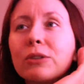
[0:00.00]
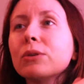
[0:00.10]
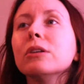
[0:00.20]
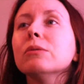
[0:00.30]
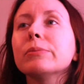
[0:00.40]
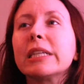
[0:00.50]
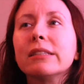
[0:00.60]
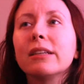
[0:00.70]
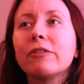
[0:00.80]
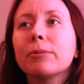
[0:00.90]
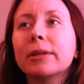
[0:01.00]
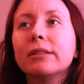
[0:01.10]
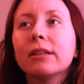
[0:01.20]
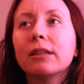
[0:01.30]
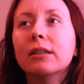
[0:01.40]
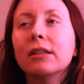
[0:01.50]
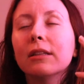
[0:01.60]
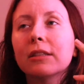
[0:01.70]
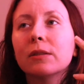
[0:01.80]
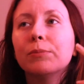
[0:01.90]
don't know, because everybody said
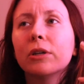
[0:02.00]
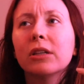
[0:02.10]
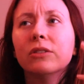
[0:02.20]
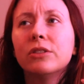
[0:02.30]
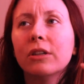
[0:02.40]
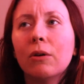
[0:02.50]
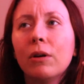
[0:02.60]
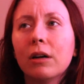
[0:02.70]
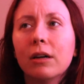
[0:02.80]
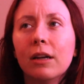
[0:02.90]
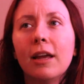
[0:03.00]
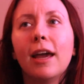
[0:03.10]
this book is so good